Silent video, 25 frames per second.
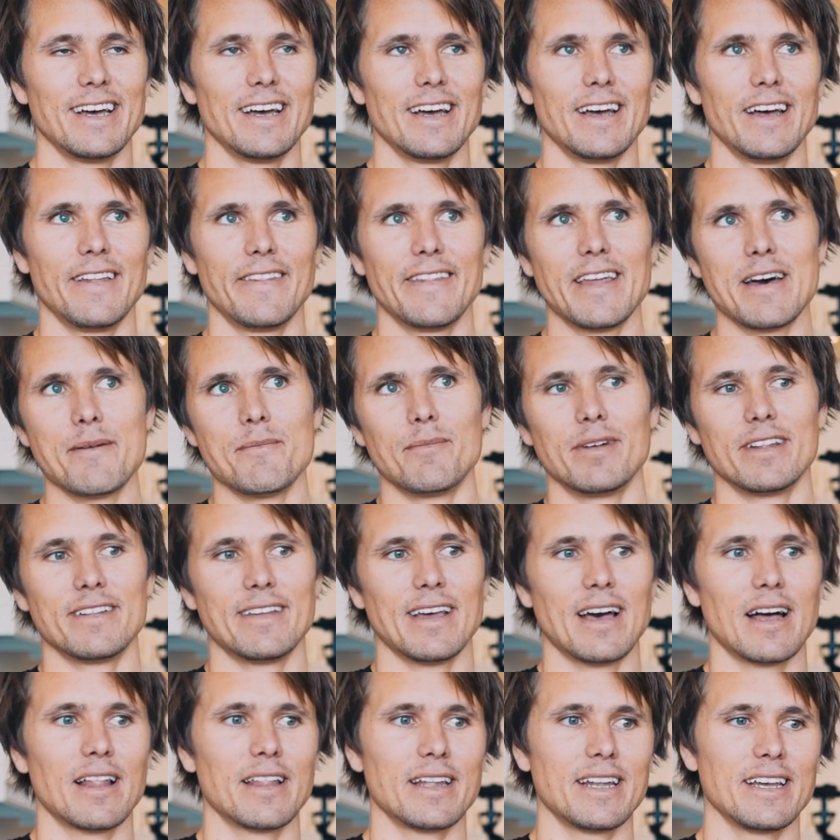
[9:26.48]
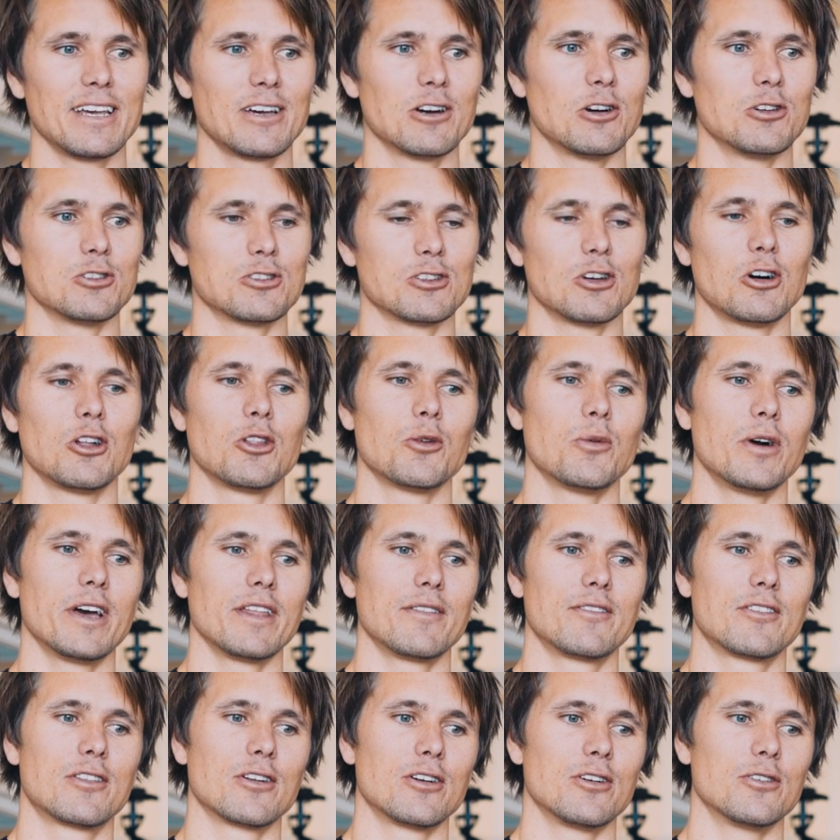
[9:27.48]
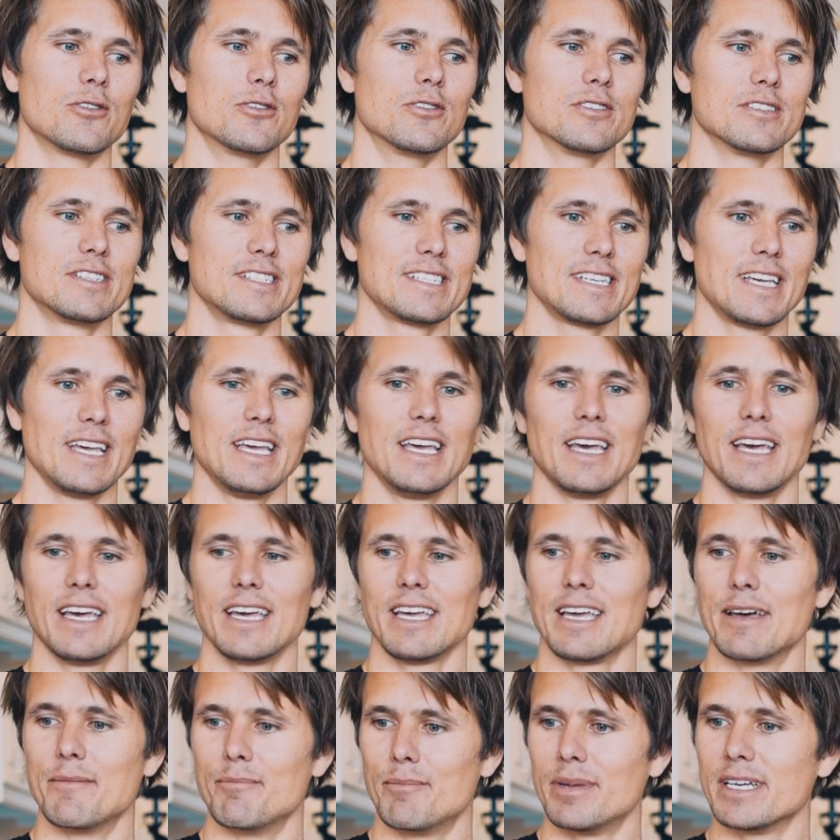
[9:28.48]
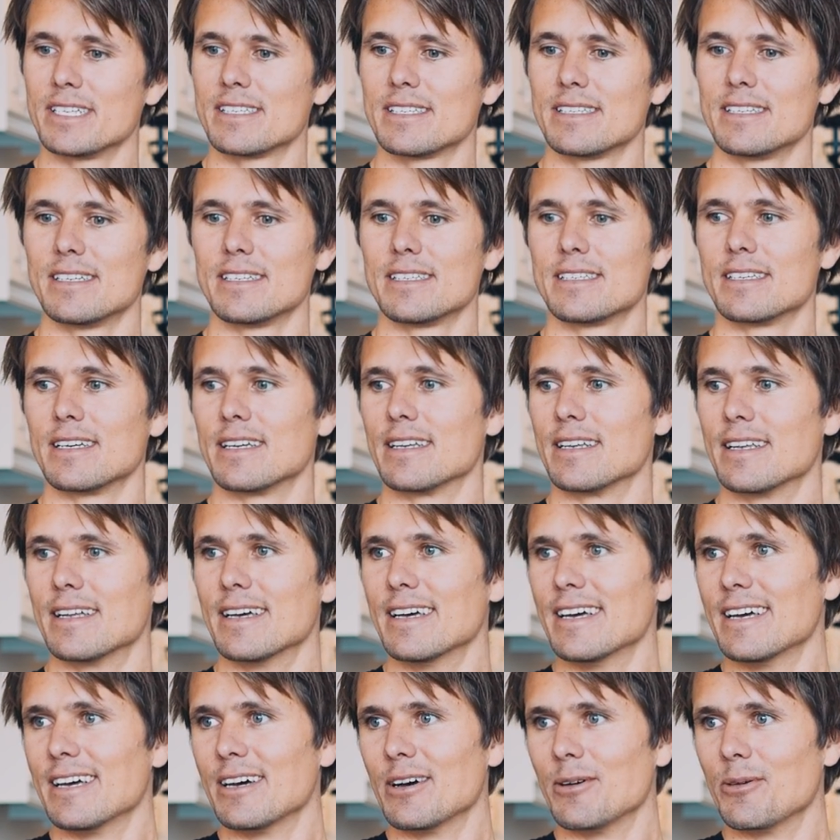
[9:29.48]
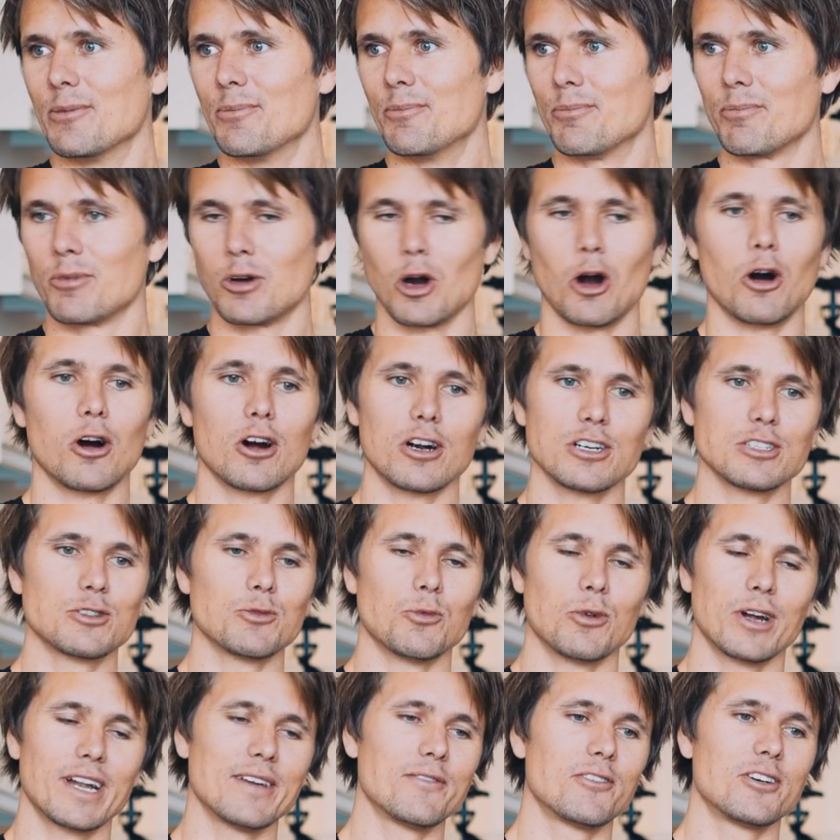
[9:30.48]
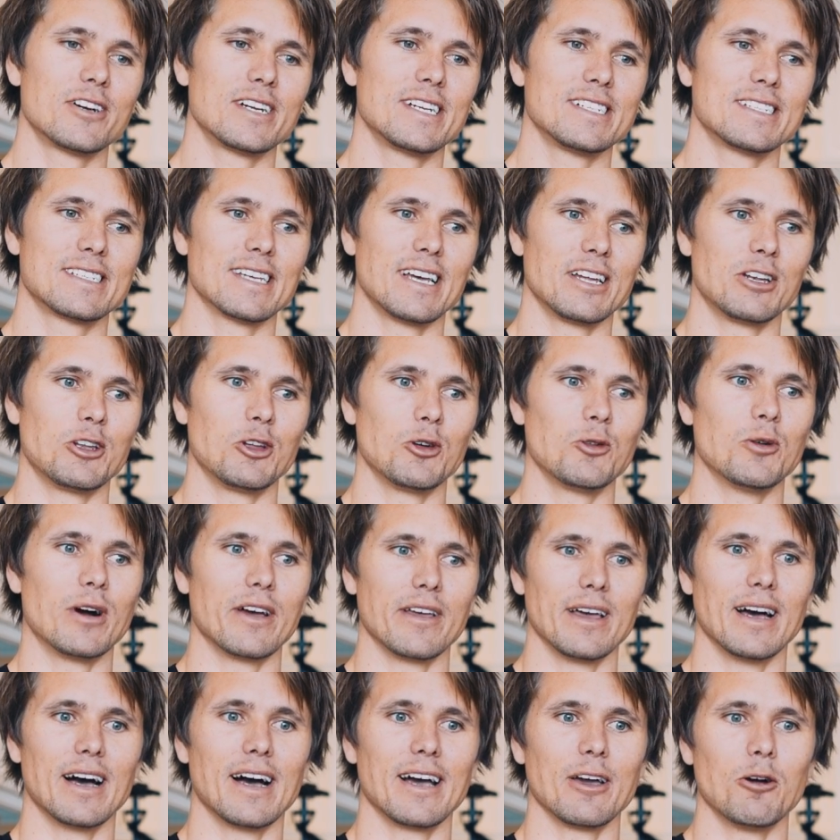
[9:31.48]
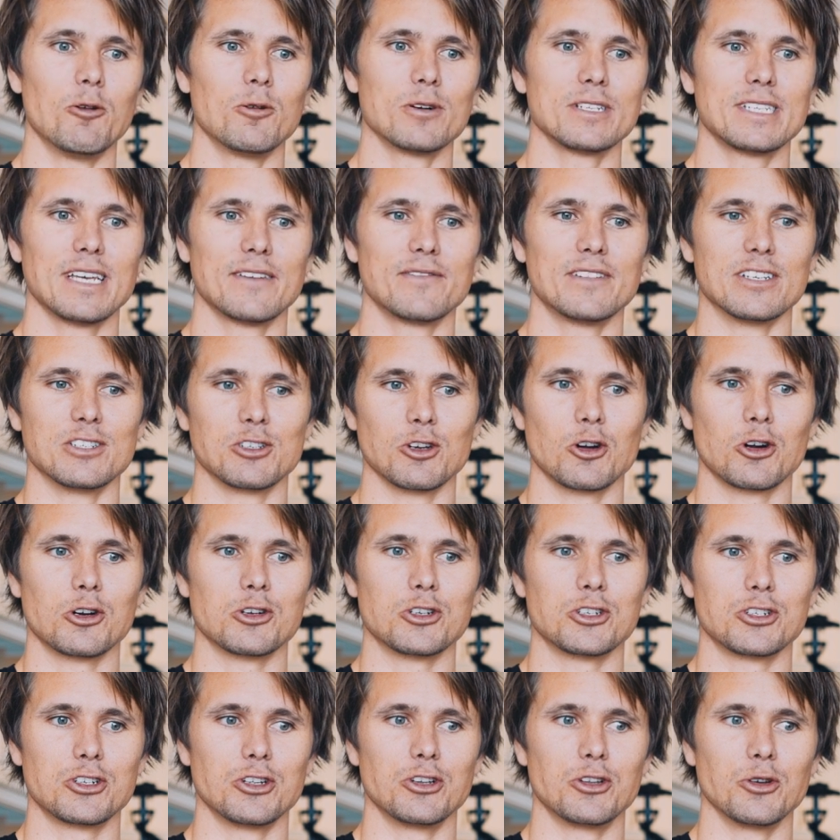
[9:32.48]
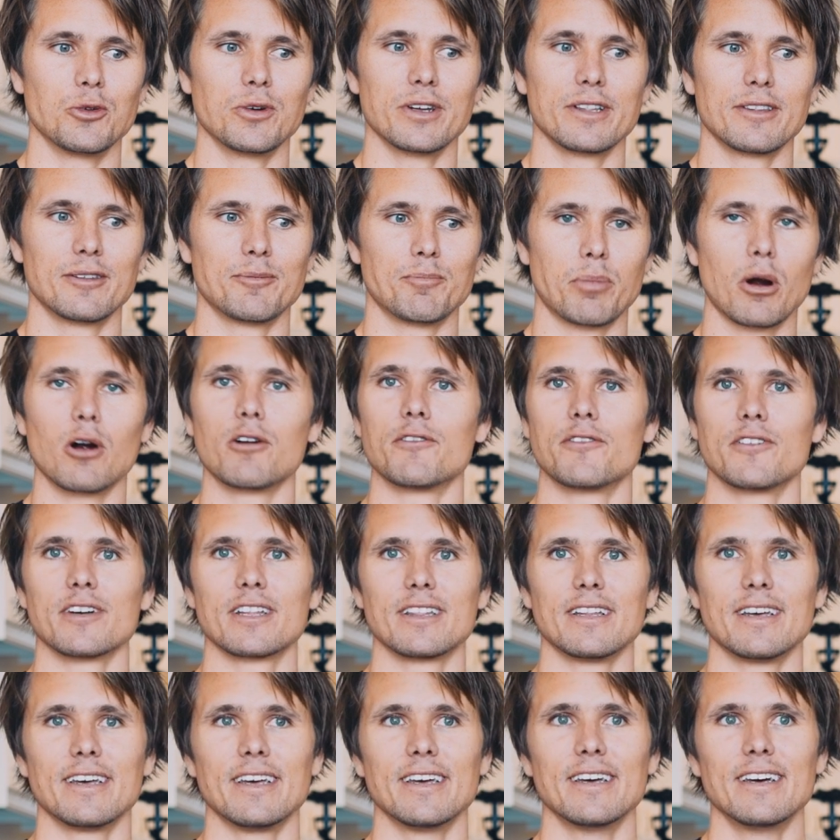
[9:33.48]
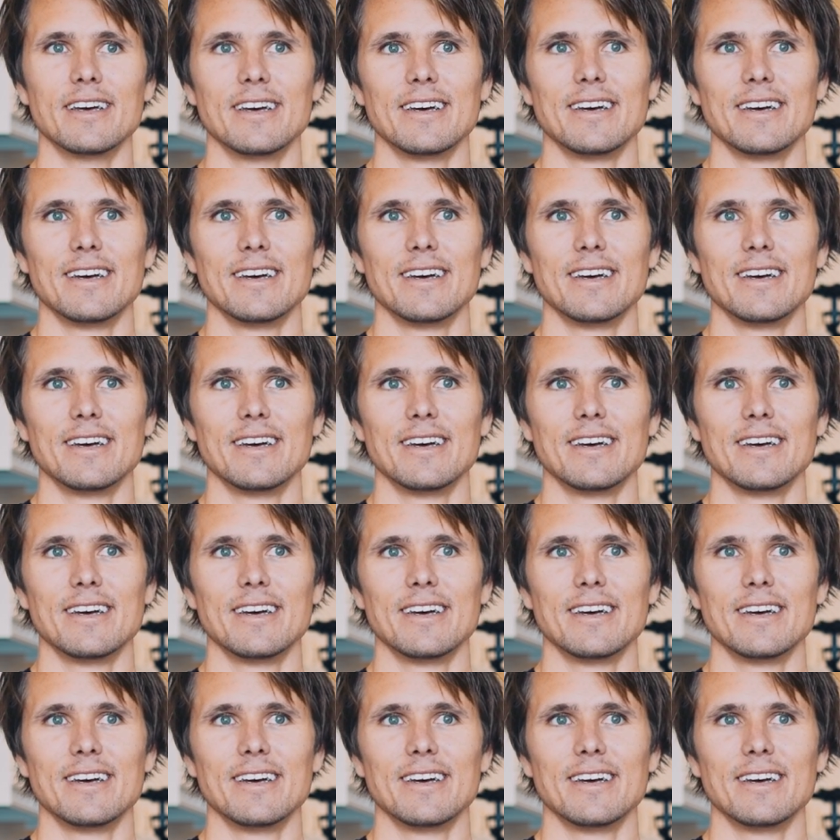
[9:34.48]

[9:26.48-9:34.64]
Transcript: And that mentality goes all the way through skiing and business and cars. Whenever it is I do, I always have this urge to do it perfectly.